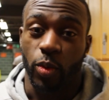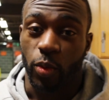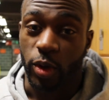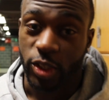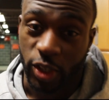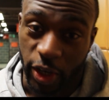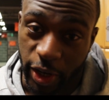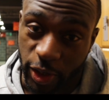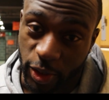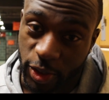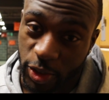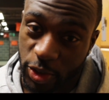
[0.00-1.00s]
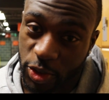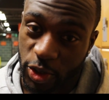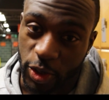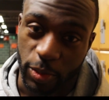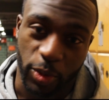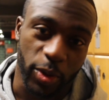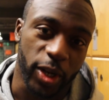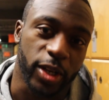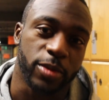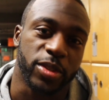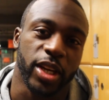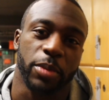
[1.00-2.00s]
What's going on YouTube, and
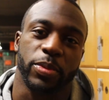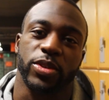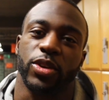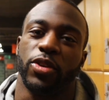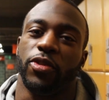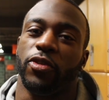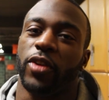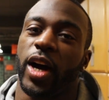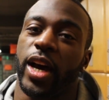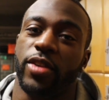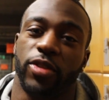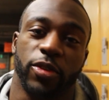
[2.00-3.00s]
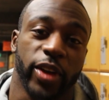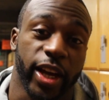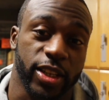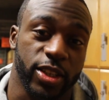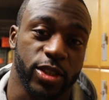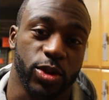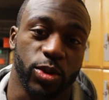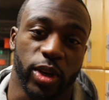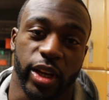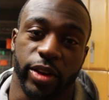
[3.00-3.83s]
welcome to episode five of Access All